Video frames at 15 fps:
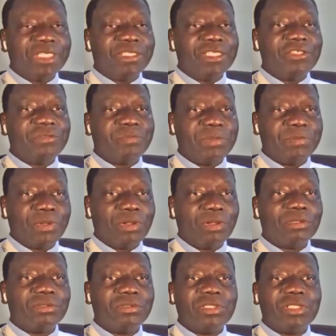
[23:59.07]
these
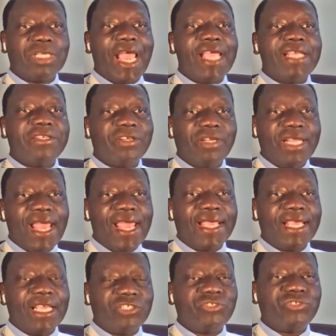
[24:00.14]
people, ideally, I
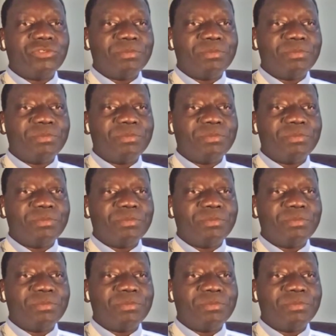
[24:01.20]
guess, should